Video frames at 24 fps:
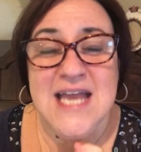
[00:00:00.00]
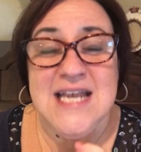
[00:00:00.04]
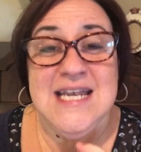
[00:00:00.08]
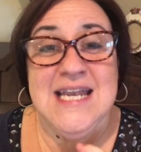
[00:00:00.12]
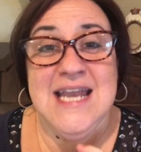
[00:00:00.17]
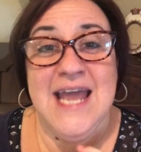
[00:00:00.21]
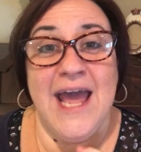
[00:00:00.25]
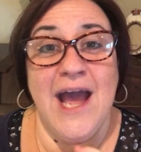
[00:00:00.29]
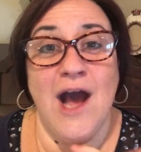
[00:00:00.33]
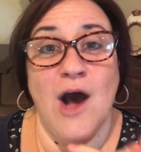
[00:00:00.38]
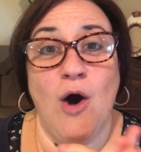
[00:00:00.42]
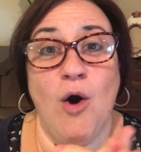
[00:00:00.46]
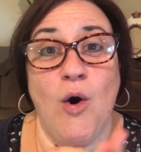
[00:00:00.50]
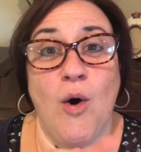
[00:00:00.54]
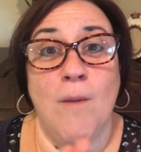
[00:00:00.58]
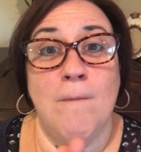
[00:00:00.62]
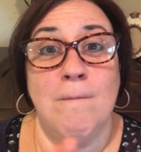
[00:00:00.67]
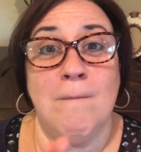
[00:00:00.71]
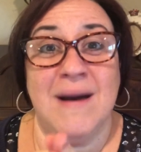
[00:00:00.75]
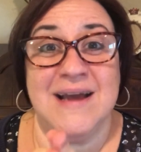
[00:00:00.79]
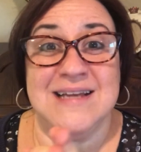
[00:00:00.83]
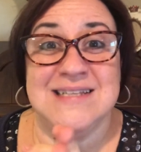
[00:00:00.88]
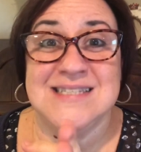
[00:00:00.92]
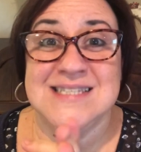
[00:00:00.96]
Now,
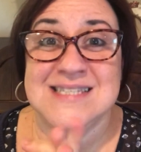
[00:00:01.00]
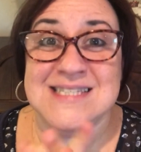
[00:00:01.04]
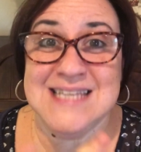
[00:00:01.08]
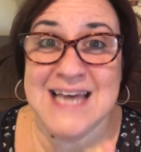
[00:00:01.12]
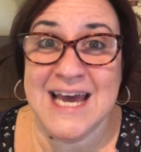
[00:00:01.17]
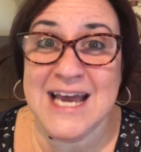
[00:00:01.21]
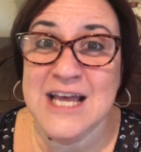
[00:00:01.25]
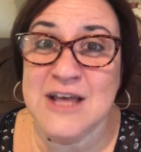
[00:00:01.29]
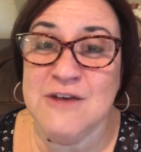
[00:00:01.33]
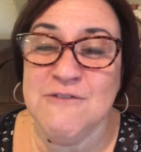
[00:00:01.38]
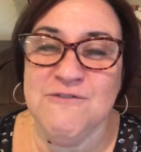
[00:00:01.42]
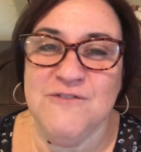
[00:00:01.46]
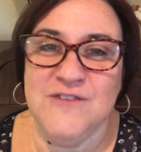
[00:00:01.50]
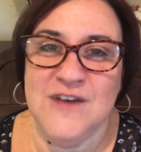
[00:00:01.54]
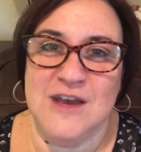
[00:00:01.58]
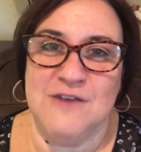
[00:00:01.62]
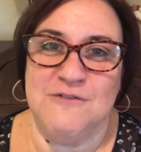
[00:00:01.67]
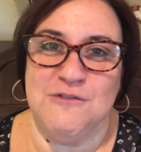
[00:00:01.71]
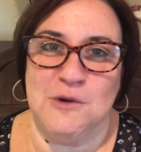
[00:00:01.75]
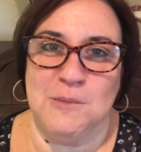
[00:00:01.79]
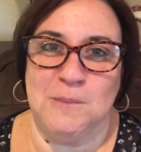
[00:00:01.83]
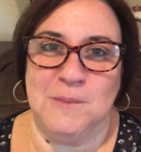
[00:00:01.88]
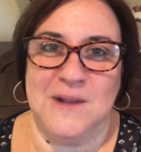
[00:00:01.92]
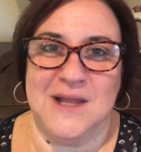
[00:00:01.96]
my second
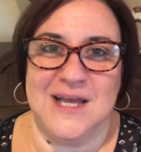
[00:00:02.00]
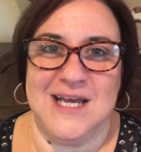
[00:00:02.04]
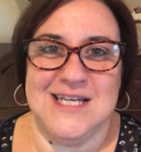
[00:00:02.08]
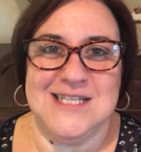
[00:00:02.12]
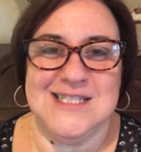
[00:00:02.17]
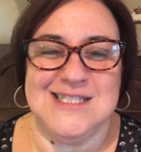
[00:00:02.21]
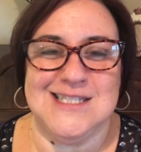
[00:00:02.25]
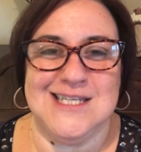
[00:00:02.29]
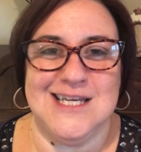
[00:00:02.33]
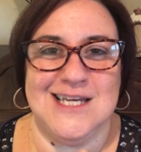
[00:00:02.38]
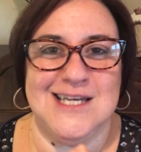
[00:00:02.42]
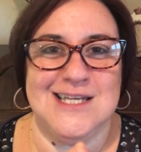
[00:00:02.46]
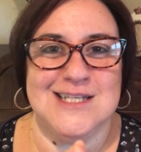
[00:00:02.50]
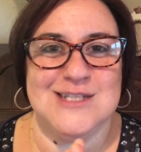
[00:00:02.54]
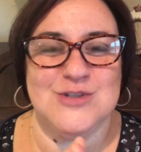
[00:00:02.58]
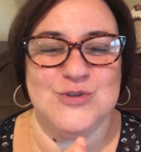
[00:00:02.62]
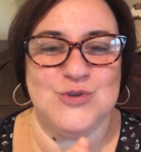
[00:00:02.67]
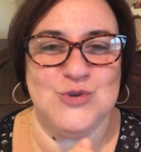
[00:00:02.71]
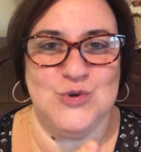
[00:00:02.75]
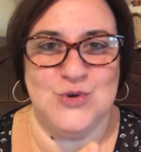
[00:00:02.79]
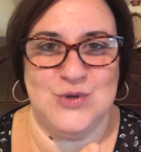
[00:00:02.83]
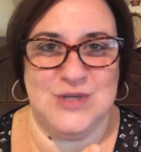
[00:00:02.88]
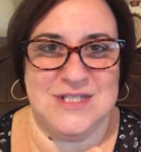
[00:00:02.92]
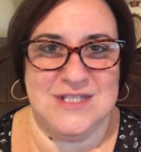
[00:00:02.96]
favorite place
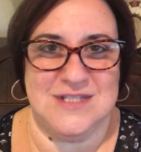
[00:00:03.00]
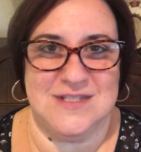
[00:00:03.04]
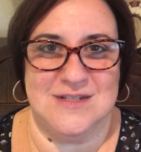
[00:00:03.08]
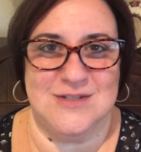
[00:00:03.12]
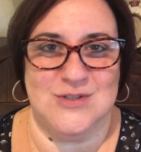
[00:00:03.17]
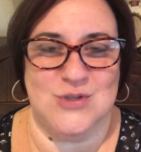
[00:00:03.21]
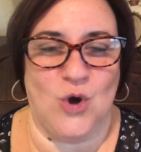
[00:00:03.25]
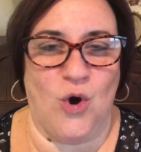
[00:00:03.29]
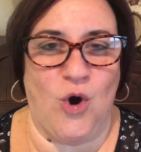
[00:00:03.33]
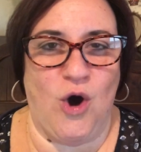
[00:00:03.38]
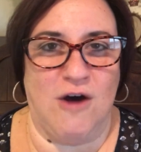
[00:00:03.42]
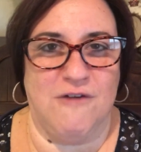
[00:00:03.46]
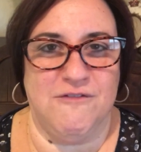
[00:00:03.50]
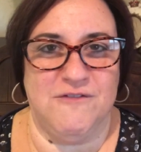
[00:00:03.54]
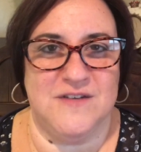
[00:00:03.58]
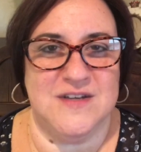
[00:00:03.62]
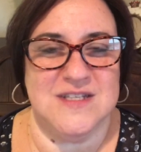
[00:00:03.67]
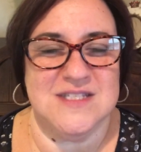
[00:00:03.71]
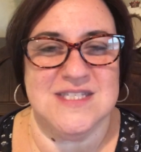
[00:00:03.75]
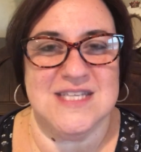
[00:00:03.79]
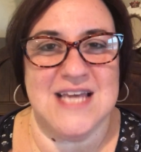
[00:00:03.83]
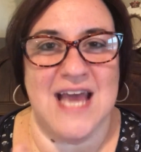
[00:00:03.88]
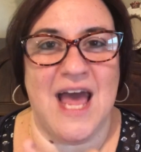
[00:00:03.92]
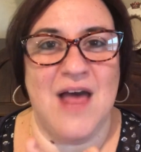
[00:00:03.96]
is Lucas's
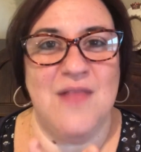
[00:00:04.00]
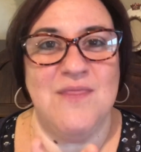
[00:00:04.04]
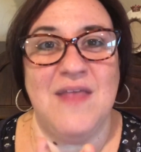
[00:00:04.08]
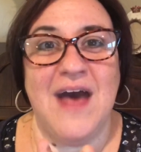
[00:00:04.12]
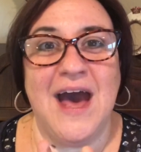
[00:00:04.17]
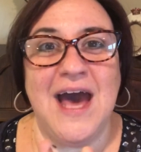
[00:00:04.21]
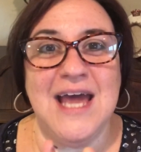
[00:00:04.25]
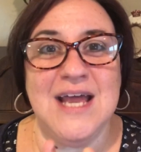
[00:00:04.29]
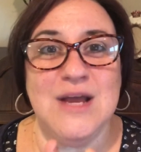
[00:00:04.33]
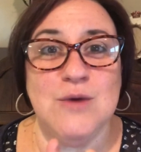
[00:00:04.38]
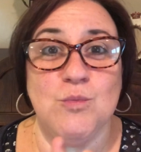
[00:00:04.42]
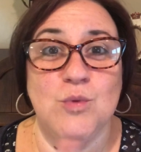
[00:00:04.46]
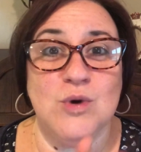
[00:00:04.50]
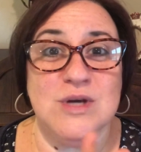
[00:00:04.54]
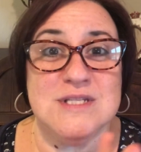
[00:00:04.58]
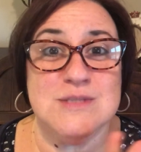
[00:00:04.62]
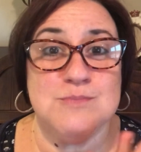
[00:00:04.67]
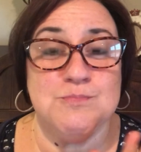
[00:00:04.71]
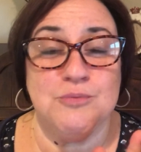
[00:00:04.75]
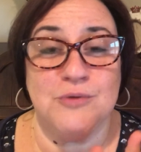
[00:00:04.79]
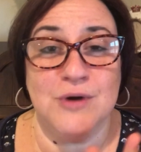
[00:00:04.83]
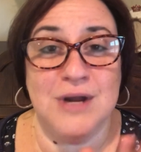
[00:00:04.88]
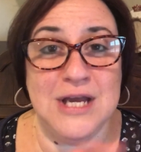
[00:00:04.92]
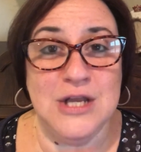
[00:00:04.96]
office, and that
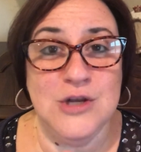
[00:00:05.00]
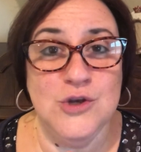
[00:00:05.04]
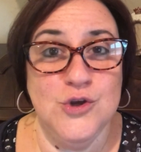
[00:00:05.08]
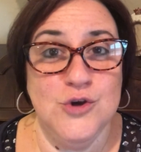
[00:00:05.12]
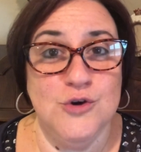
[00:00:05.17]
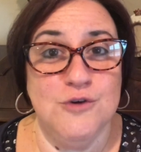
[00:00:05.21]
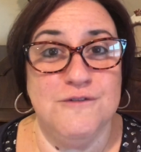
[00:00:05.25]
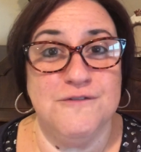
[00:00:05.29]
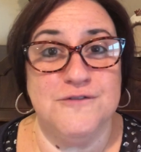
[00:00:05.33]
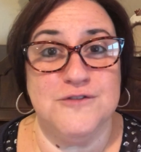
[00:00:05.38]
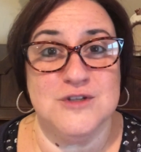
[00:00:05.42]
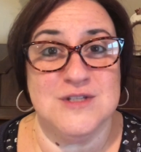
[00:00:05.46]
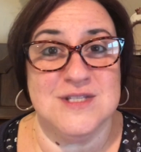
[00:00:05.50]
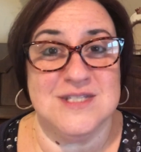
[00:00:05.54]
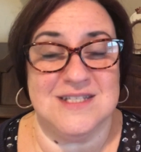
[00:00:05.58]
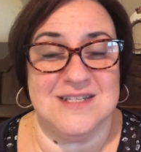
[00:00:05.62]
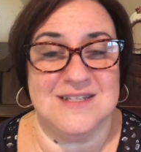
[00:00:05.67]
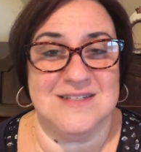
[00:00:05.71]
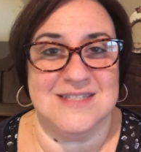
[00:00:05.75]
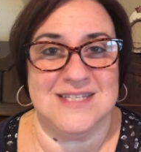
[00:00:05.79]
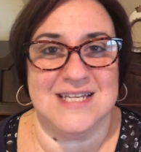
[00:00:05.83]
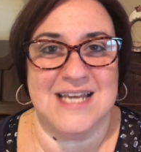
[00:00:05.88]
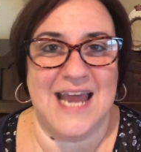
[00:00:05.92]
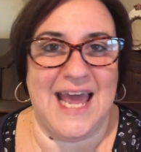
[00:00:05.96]
was brand new for
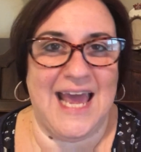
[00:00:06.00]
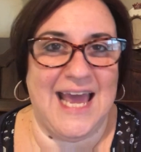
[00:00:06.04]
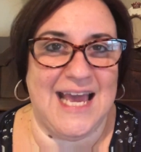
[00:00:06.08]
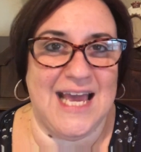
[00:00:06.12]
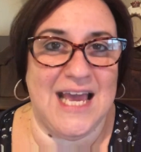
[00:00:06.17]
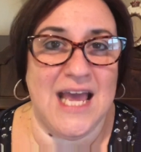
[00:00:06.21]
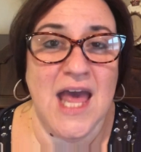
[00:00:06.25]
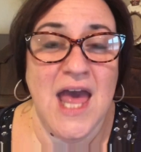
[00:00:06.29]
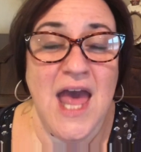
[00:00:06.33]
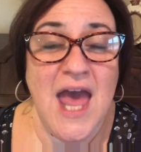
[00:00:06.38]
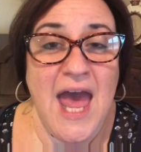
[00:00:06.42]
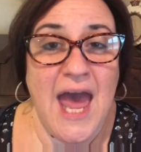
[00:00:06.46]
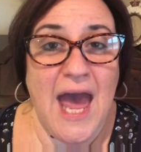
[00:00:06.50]
season 8.